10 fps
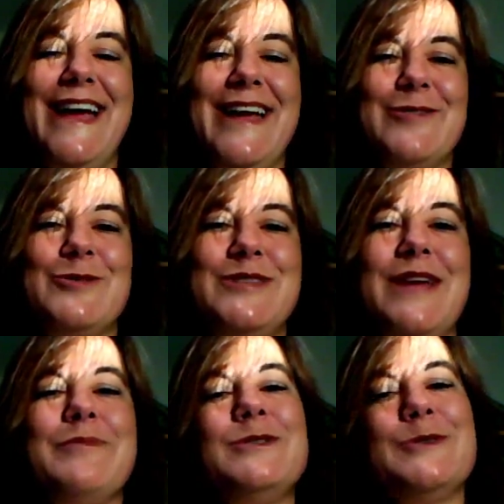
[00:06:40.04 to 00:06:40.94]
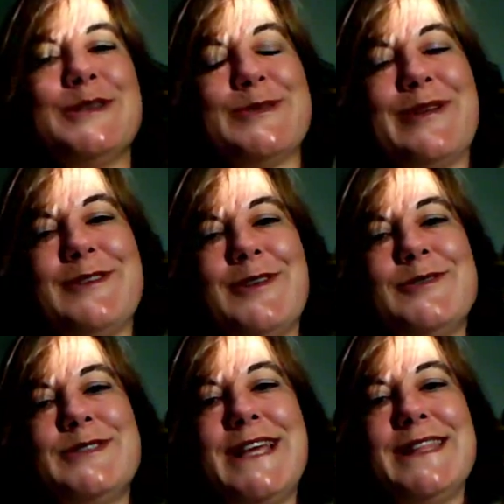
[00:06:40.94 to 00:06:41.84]
I understand, but you also have to
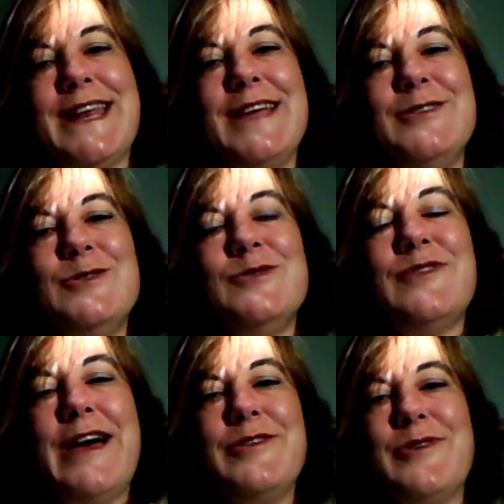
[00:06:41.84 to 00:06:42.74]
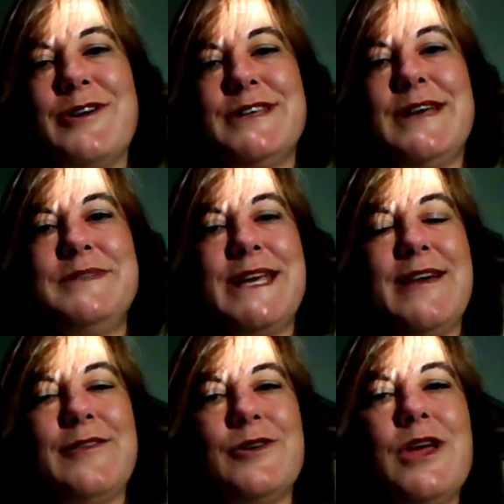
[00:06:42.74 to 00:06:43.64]
understand that I do value our time
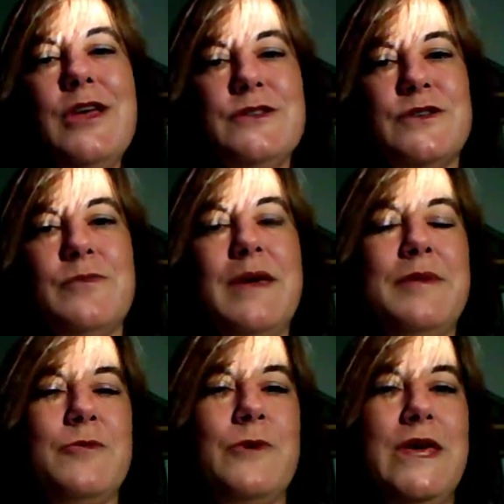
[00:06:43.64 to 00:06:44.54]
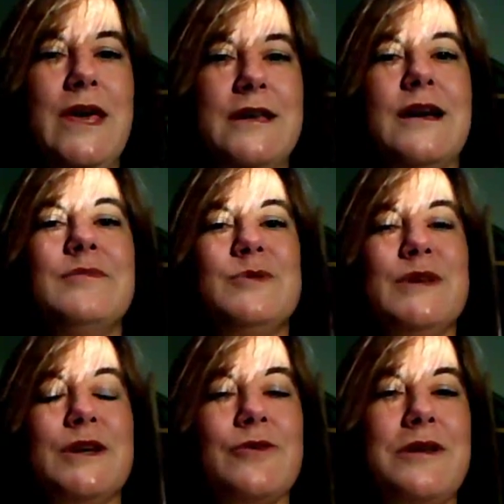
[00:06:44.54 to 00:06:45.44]
together. So maybe we can come
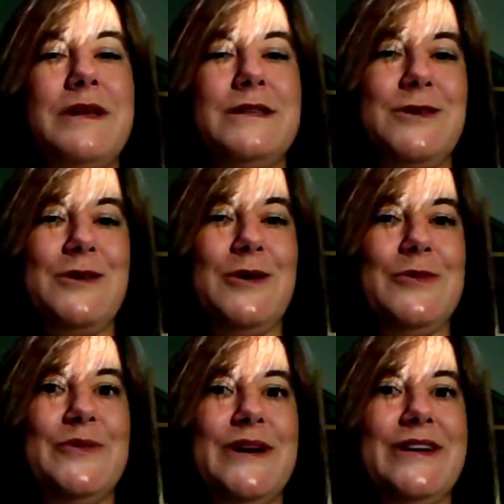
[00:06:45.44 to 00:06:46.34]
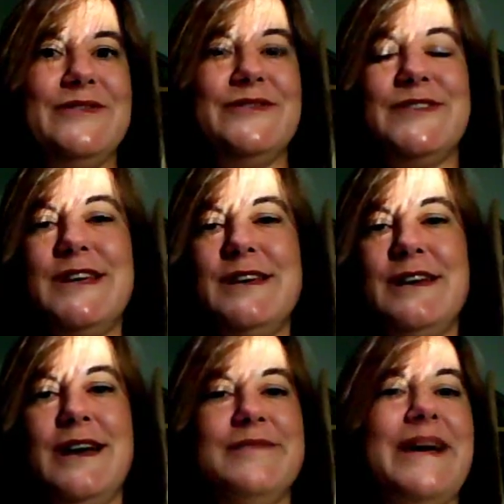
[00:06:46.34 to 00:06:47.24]
to an agreement, you know,
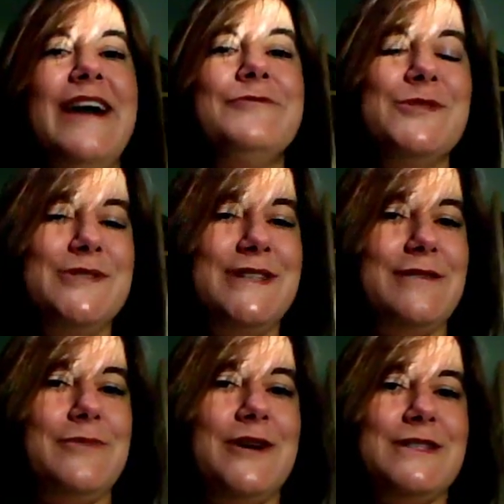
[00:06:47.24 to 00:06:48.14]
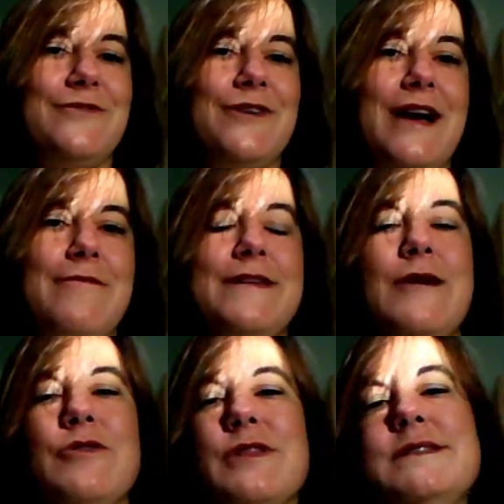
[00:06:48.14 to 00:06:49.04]
after you decompress for a half
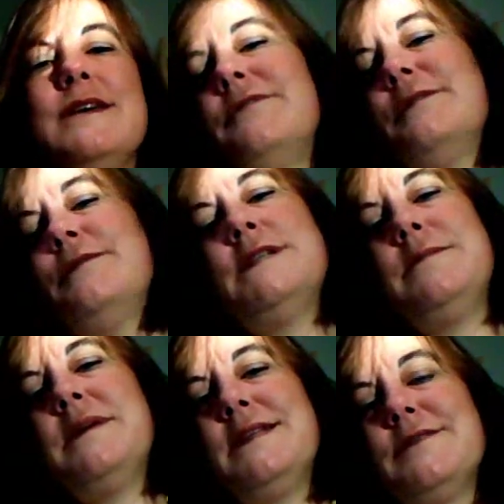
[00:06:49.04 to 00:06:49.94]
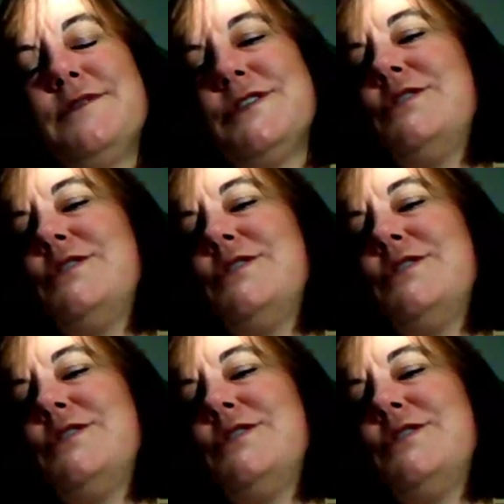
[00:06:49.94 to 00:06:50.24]
an hour, let's have 15 minutes of